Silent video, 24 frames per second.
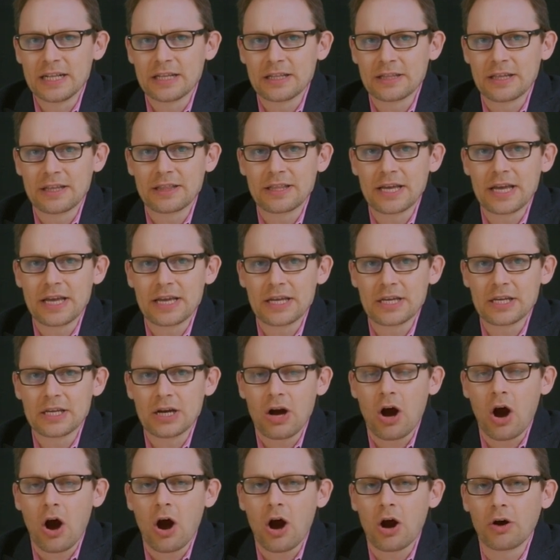that they
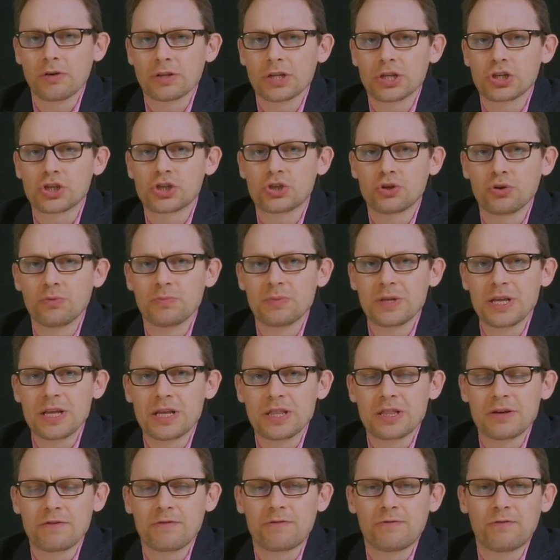should be
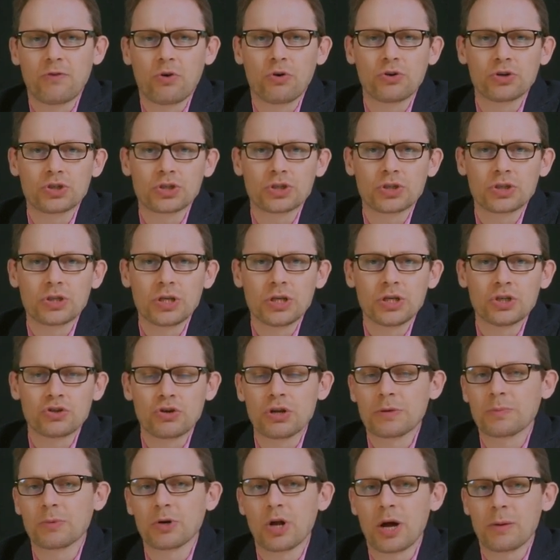the first
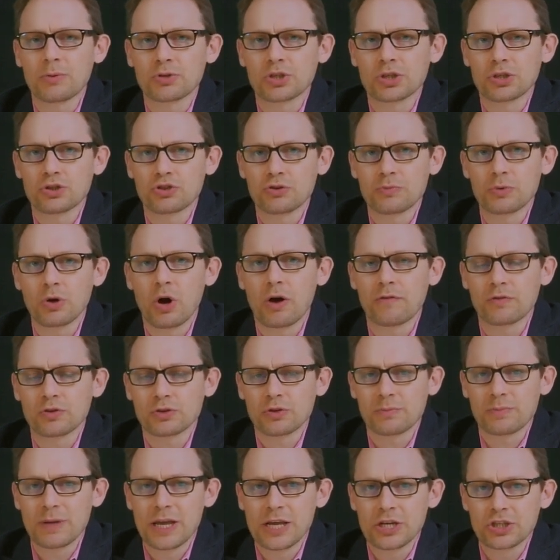treatment option that should be offered
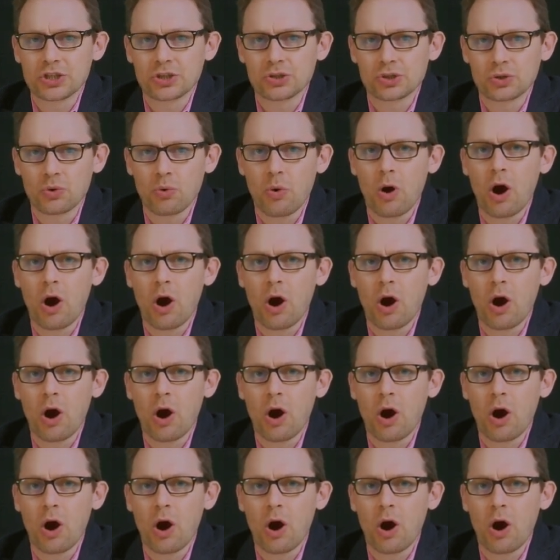to patients who